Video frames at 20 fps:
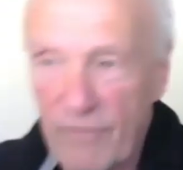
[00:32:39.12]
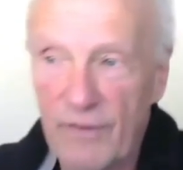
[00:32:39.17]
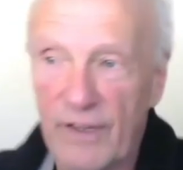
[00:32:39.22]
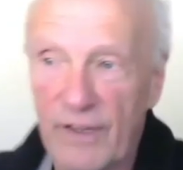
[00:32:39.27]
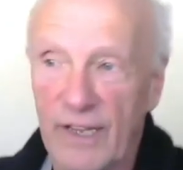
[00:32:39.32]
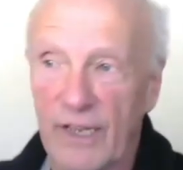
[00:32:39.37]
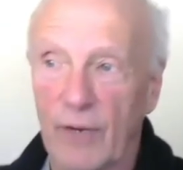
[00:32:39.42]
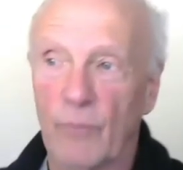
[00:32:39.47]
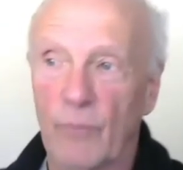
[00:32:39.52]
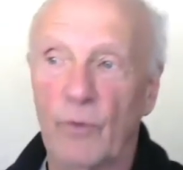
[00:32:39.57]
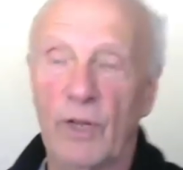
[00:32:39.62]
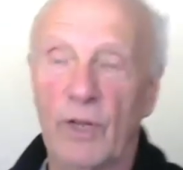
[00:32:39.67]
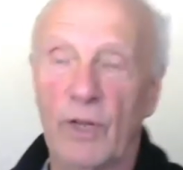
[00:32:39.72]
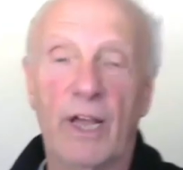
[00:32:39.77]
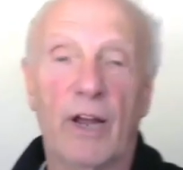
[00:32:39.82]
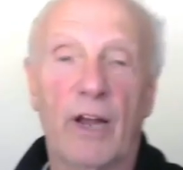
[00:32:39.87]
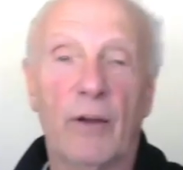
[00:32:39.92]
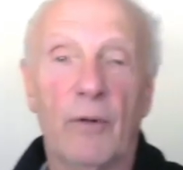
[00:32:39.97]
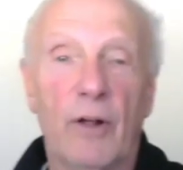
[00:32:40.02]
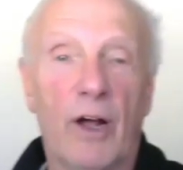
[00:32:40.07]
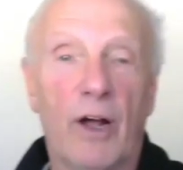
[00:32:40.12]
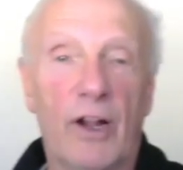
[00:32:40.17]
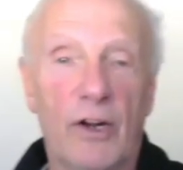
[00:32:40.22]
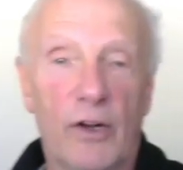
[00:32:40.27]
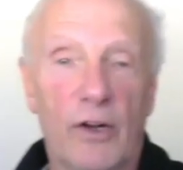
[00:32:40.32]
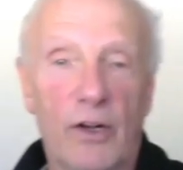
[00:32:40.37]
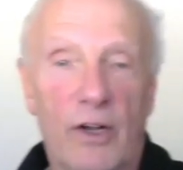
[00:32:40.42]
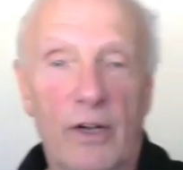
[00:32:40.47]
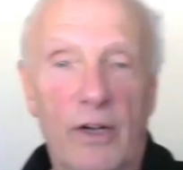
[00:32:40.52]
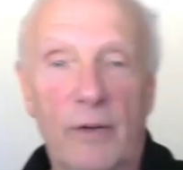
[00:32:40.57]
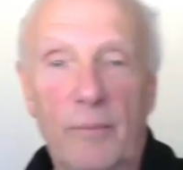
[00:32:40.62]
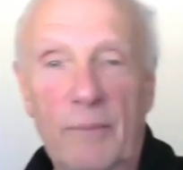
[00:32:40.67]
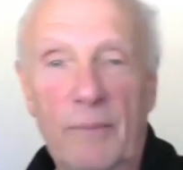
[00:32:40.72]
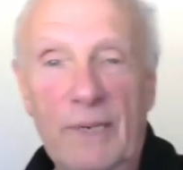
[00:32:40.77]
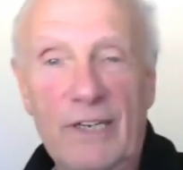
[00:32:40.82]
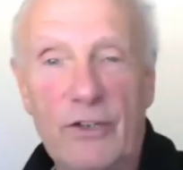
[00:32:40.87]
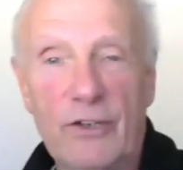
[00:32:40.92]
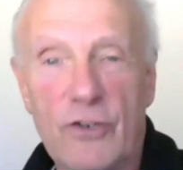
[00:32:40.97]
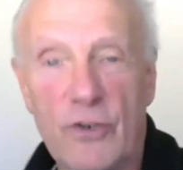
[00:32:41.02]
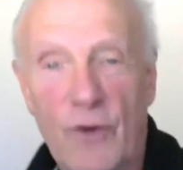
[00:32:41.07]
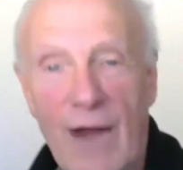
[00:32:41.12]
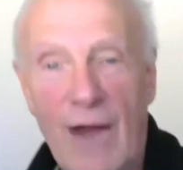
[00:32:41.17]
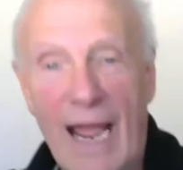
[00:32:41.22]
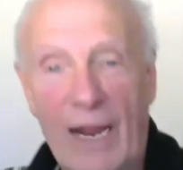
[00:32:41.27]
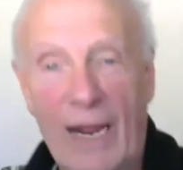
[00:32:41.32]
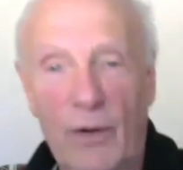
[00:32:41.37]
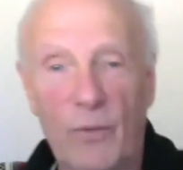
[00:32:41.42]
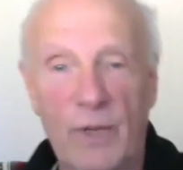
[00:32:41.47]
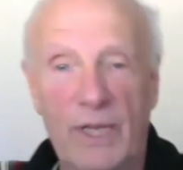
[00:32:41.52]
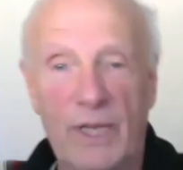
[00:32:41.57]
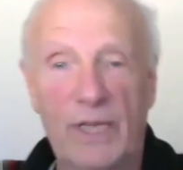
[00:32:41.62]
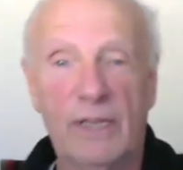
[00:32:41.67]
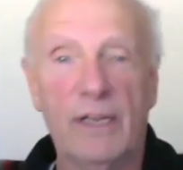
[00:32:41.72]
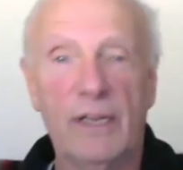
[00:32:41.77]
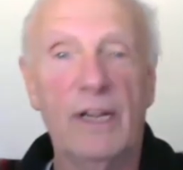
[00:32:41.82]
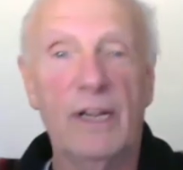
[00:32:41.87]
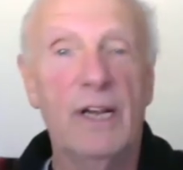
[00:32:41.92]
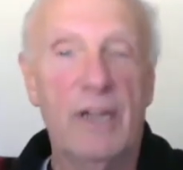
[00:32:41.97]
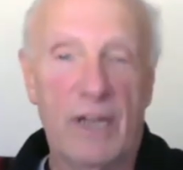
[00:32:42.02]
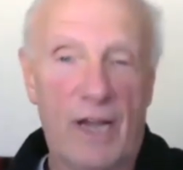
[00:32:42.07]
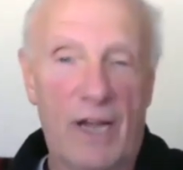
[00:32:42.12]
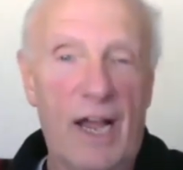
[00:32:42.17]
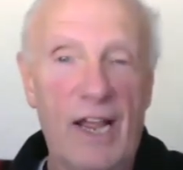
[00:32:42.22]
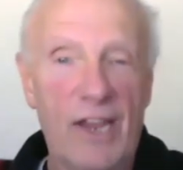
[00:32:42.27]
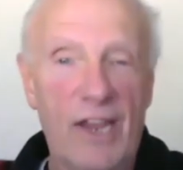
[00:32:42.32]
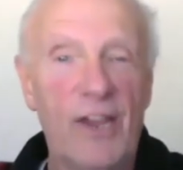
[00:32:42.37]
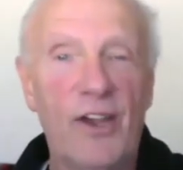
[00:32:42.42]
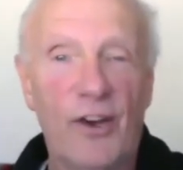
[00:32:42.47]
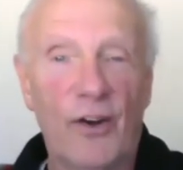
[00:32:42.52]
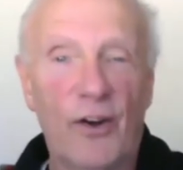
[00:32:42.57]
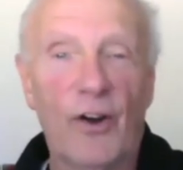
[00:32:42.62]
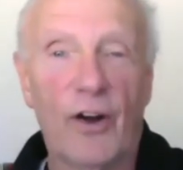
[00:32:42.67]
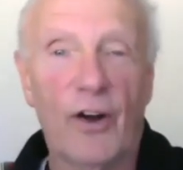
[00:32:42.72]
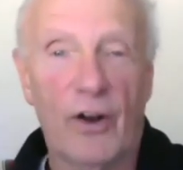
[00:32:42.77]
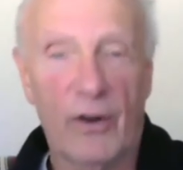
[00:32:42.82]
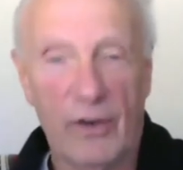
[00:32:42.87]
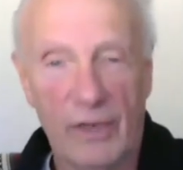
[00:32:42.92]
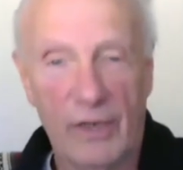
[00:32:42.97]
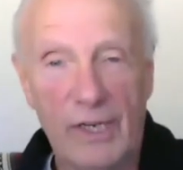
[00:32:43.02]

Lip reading: like I'm really on a big track with it. I hear her.